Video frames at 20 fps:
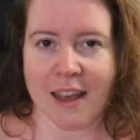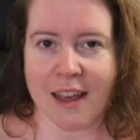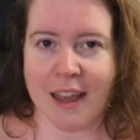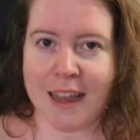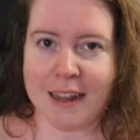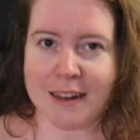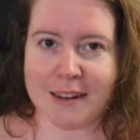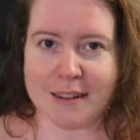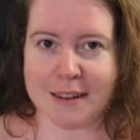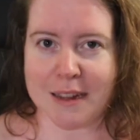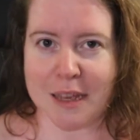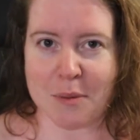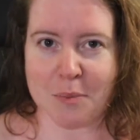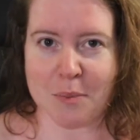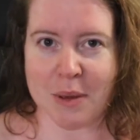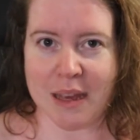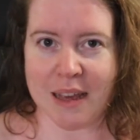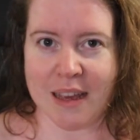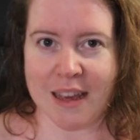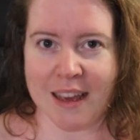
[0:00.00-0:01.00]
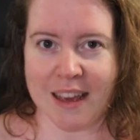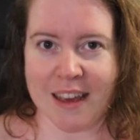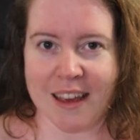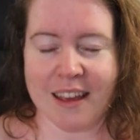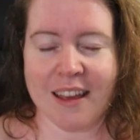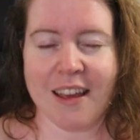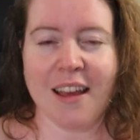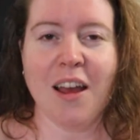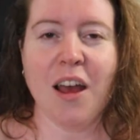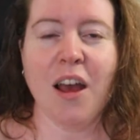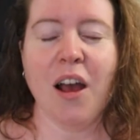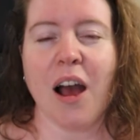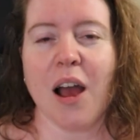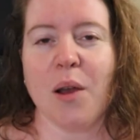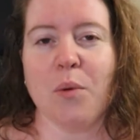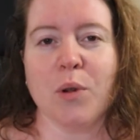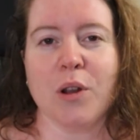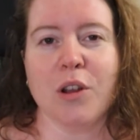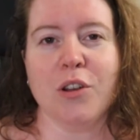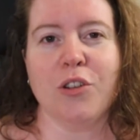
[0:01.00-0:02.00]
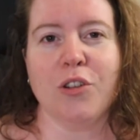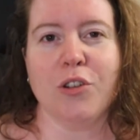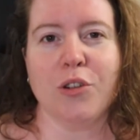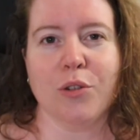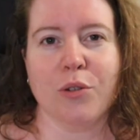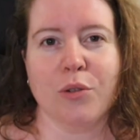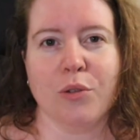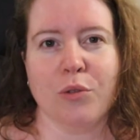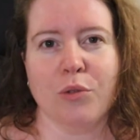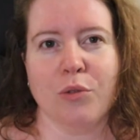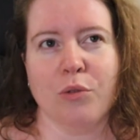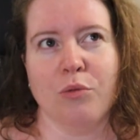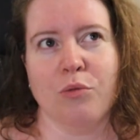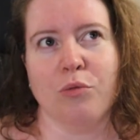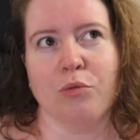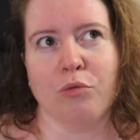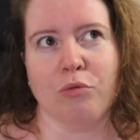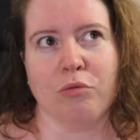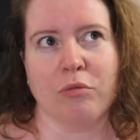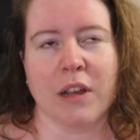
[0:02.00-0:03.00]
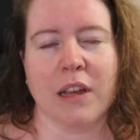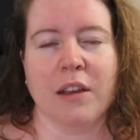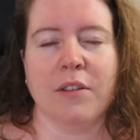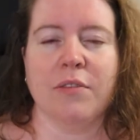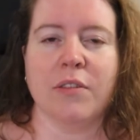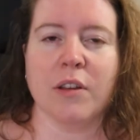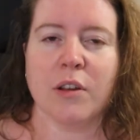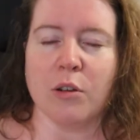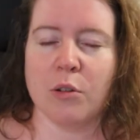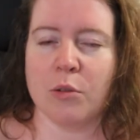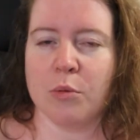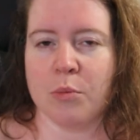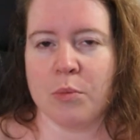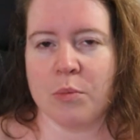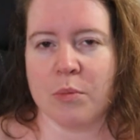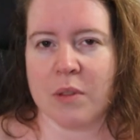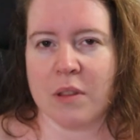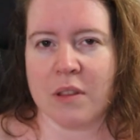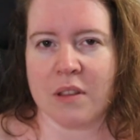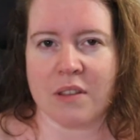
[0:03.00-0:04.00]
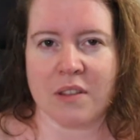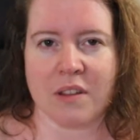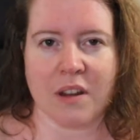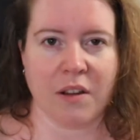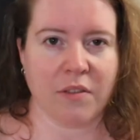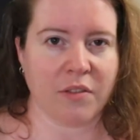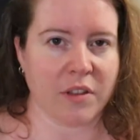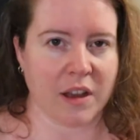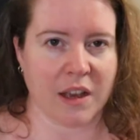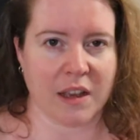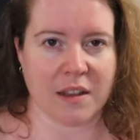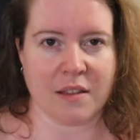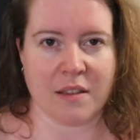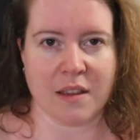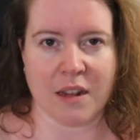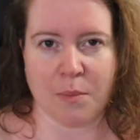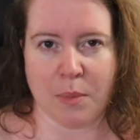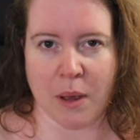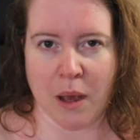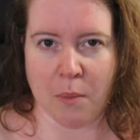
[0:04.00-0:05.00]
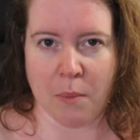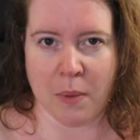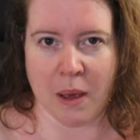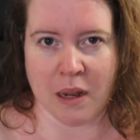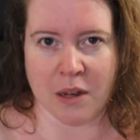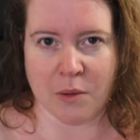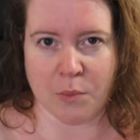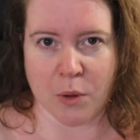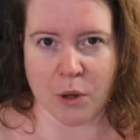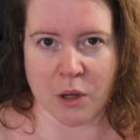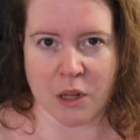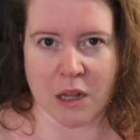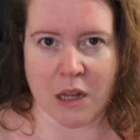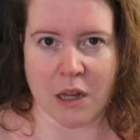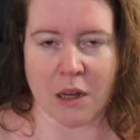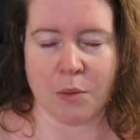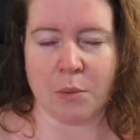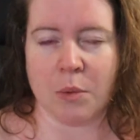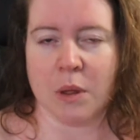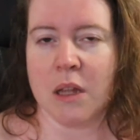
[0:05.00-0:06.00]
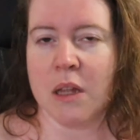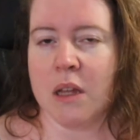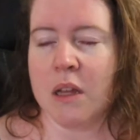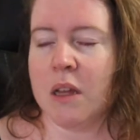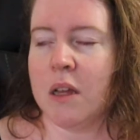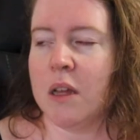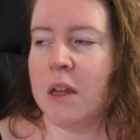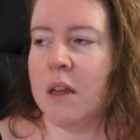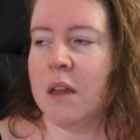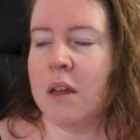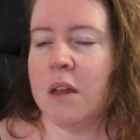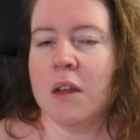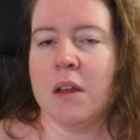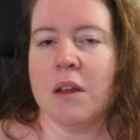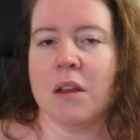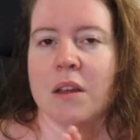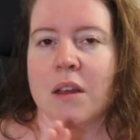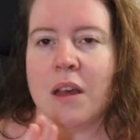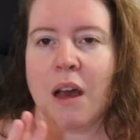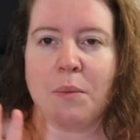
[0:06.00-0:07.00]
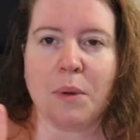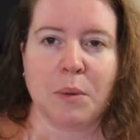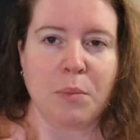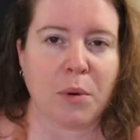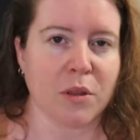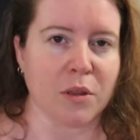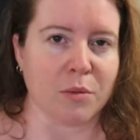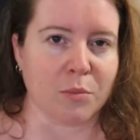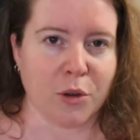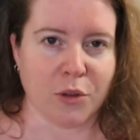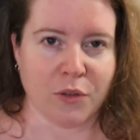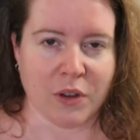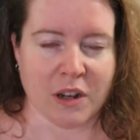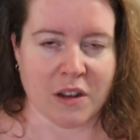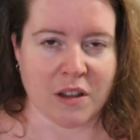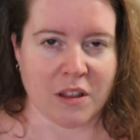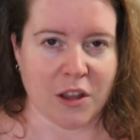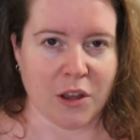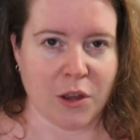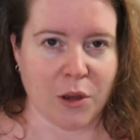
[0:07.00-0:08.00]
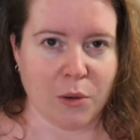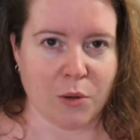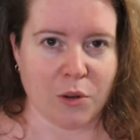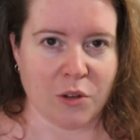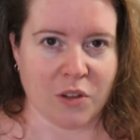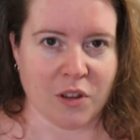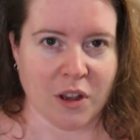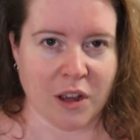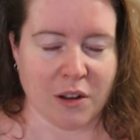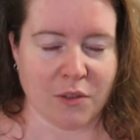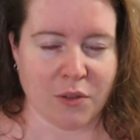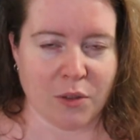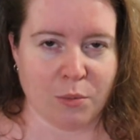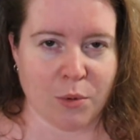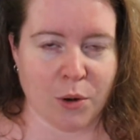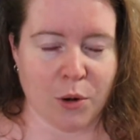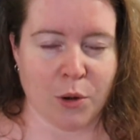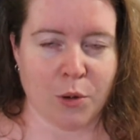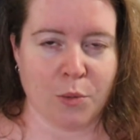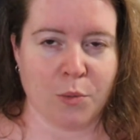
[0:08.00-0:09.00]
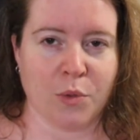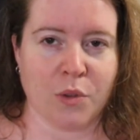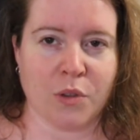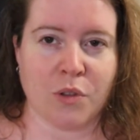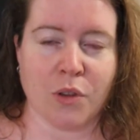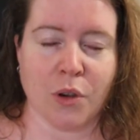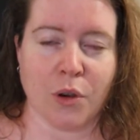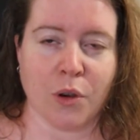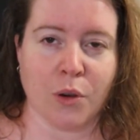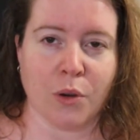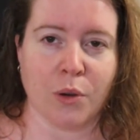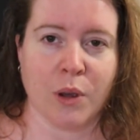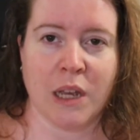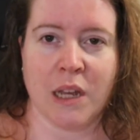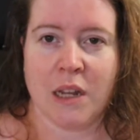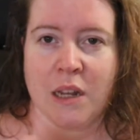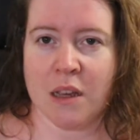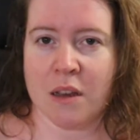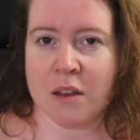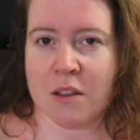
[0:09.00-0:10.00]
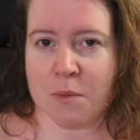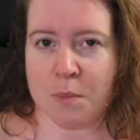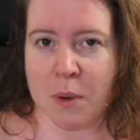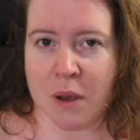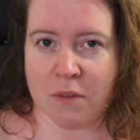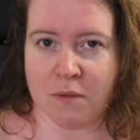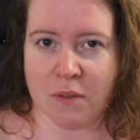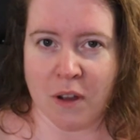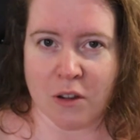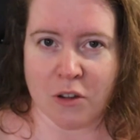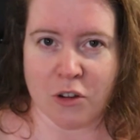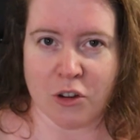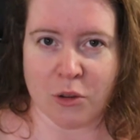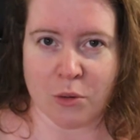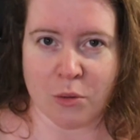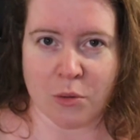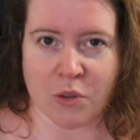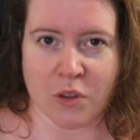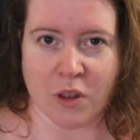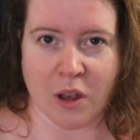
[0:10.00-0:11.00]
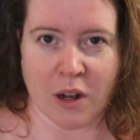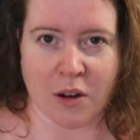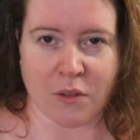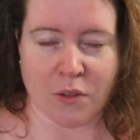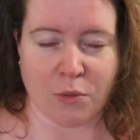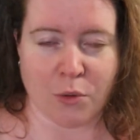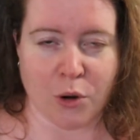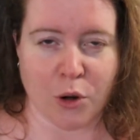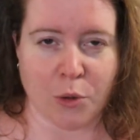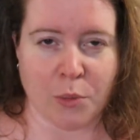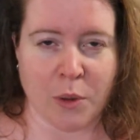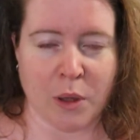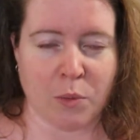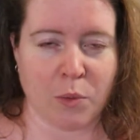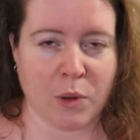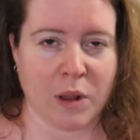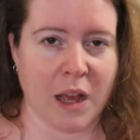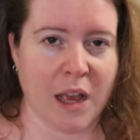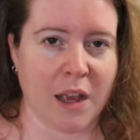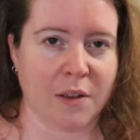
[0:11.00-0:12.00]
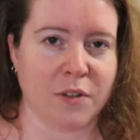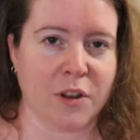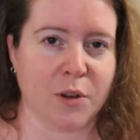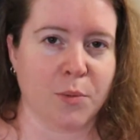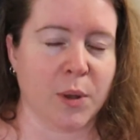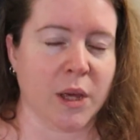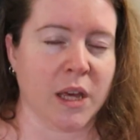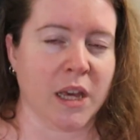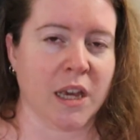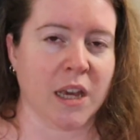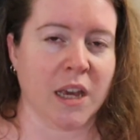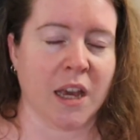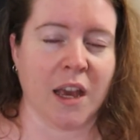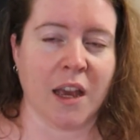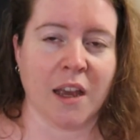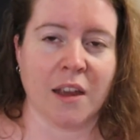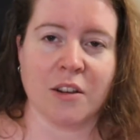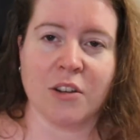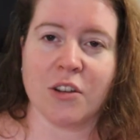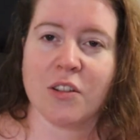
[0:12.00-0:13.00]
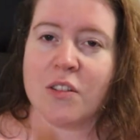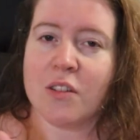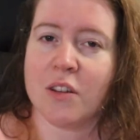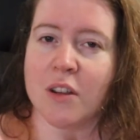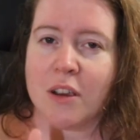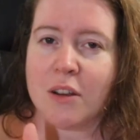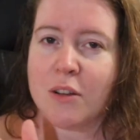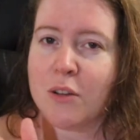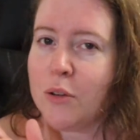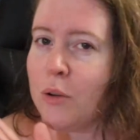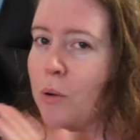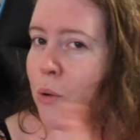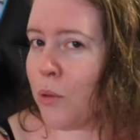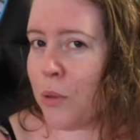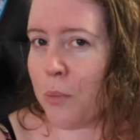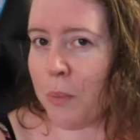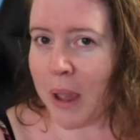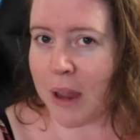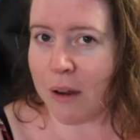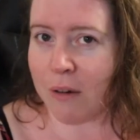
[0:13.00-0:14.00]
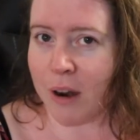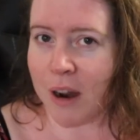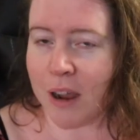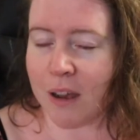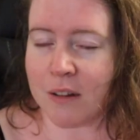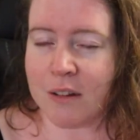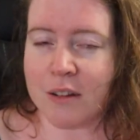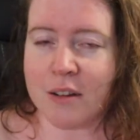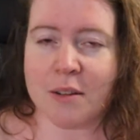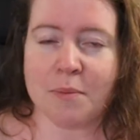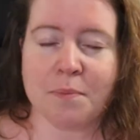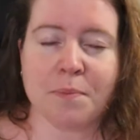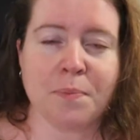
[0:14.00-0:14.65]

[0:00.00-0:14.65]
Editing me here. I wanted to refilm the stuff that I had said about Banned Book Club. Can't be bothered moving to the cute side of the room, so hideous but functional side of the room it will have to be, and just ignore the background.